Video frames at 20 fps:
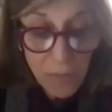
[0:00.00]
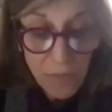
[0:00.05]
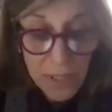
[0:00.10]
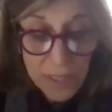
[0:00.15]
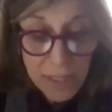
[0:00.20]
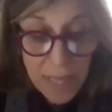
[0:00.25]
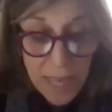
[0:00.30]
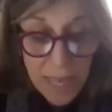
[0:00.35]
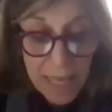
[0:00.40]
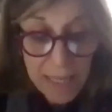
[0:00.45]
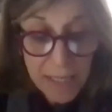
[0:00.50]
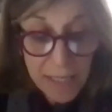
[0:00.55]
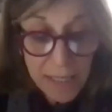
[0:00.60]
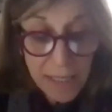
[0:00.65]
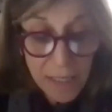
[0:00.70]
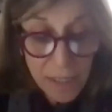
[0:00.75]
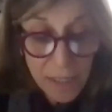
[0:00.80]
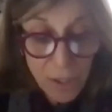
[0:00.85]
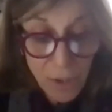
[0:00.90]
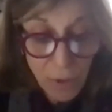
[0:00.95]
of this hate and
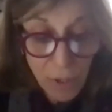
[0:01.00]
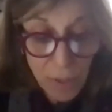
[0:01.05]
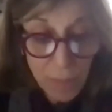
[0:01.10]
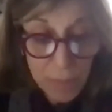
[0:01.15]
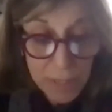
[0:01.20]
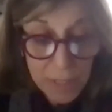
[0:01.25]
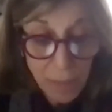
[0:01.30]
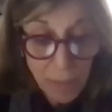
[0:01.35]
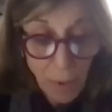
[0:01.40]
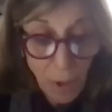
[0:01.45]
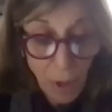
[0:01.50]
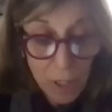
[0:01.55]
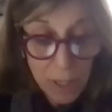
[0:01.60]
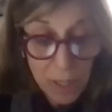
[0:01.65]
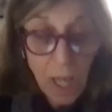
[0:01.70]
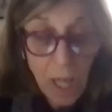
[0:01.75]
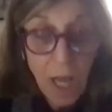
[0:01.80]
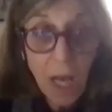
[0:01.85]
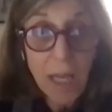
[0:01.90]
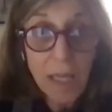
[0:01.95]
extremism
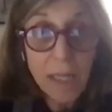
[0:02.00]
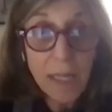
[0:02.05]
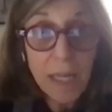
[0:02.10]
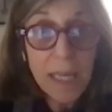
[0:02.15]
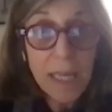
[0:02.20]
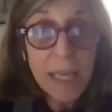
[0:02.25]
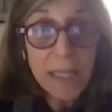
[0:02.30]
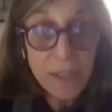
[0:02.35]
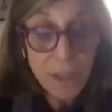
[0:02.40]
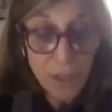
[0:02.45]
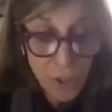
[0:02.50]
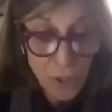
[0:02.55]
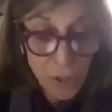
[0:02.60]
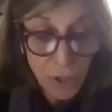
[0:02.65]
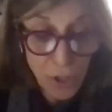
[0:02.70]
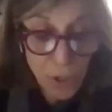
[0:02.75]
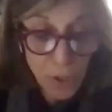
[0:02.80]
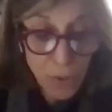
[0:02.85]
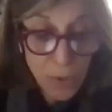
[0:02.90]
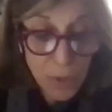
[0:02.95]
online against
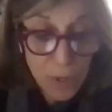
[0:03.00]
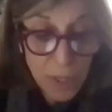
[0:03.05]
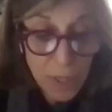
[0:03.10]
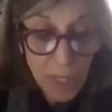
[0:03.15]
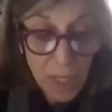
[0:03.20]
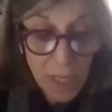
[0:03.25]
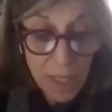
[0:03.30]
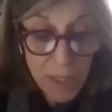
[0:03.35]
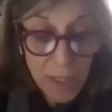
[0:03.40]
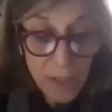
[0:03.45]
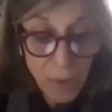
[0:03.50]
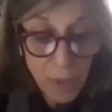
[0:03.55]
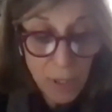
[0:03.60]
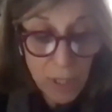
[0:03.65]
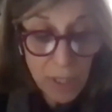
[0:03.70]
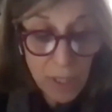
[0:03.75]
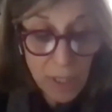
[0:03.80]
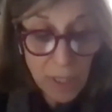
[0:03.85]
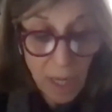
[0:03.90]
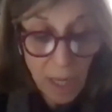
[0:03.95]
Jews,
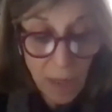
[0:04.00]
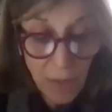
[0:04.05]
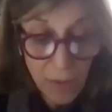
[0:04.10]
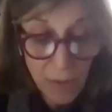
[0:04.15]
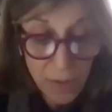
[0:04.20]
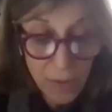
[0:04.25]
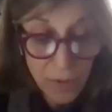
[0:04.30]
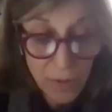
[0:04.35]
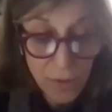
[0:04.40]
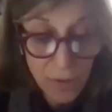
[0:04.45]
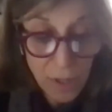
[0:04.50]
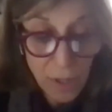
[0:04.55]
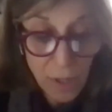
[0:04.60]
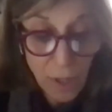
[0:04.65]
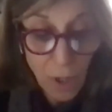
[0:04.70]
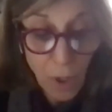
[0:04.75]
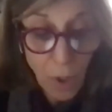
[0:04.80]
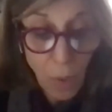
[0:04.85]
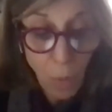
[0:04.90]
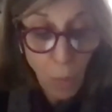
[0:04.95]
Israel, and others,
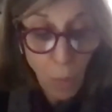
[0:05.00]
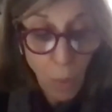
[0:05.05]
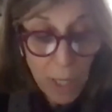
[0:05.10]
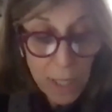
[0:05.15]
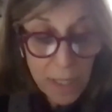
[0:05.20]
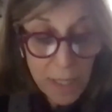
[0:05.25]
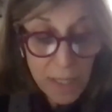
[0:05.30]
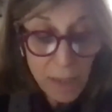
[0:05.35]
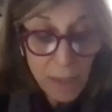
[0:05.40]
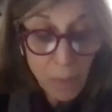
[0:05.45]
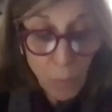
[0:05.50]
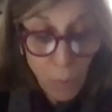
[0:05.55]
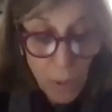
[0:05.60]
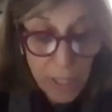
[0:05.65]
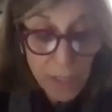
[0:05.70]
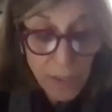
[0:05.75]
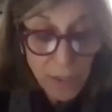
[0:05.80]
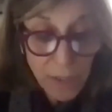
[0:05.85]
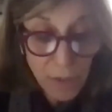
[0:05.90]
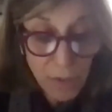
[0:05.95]
what can
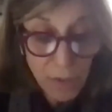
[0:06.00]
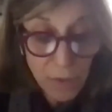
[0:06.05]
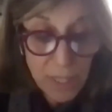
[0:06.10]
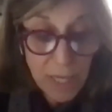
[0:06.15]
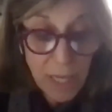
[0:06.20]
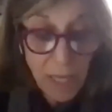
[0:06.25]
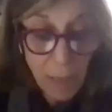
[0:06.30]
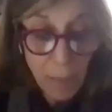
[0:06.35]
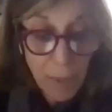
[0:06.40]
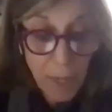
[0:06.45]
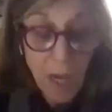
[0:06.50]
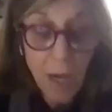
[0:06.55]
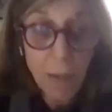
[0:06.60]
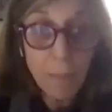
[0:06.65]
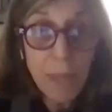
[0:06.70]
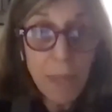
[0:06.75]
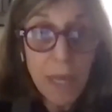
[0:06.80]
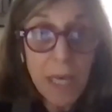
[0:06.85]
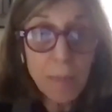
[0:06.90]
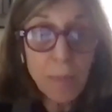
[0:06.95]
we do to help
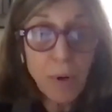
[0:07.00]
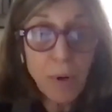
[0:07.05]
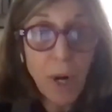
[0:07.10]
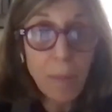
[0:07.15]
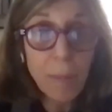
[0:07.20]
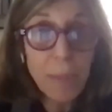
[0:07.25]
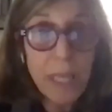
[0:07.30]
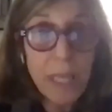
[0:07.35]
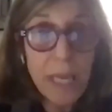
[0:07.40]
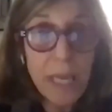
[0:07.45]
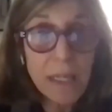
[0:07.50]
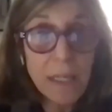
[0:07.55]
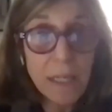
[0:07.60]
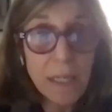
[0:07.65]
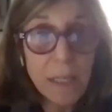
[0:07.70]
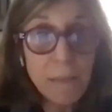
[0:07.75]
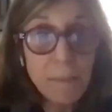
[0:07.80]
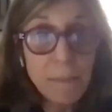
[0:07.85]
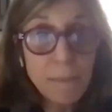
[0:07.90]
combat propaganda?